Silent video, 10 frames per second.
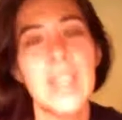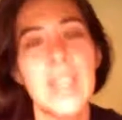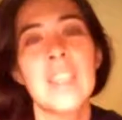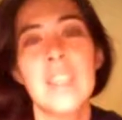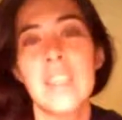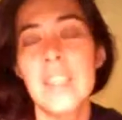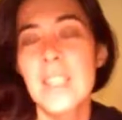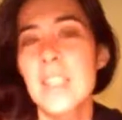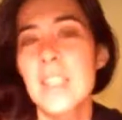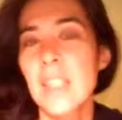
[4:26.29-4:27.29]
then
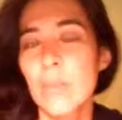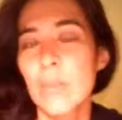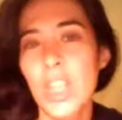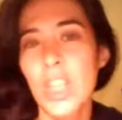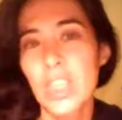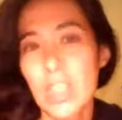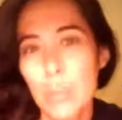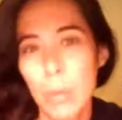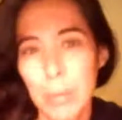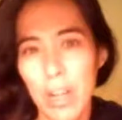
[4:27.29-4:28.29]
listening and watching this
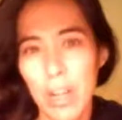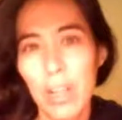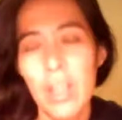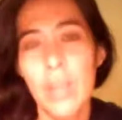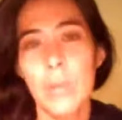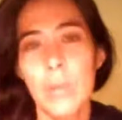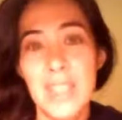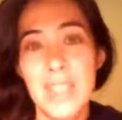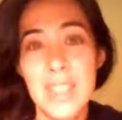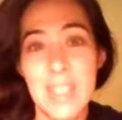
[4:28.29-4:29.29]
webinar with these
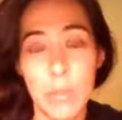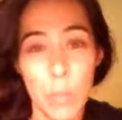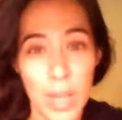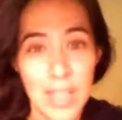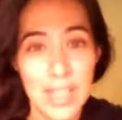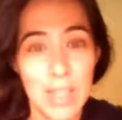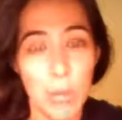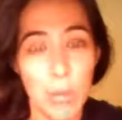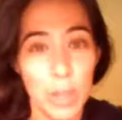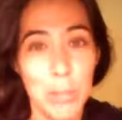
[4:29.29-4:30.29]
7 ways that
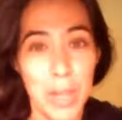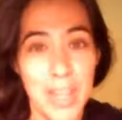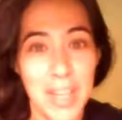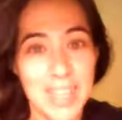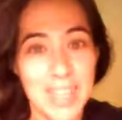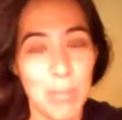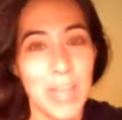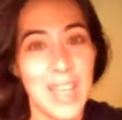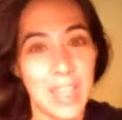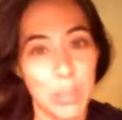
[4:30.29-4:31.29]
working parents can make
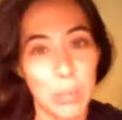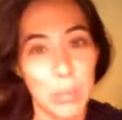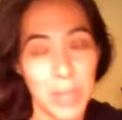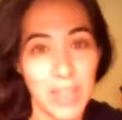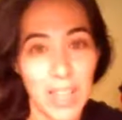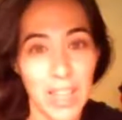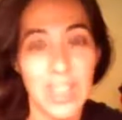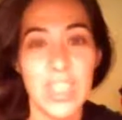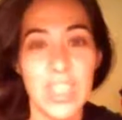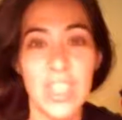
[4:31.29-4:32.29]
extra money online is
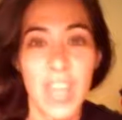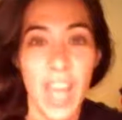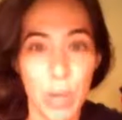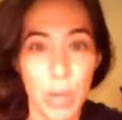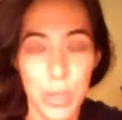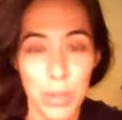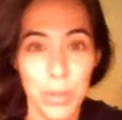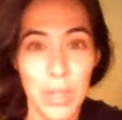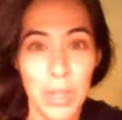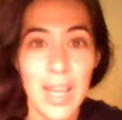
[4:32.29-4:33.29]
going to help you.
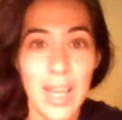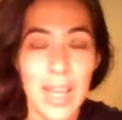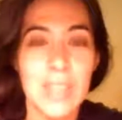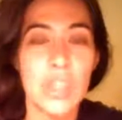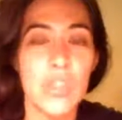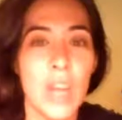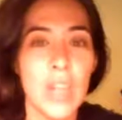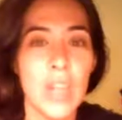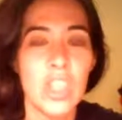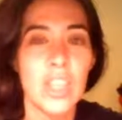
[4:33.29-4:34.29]
It's a
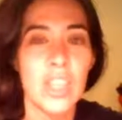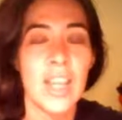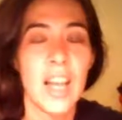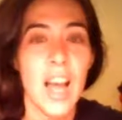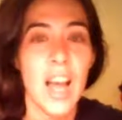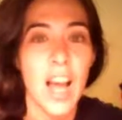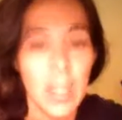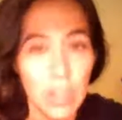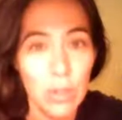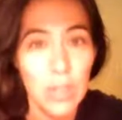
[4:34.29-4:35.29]
strategy that I
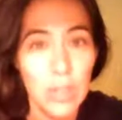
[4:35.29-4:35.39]
use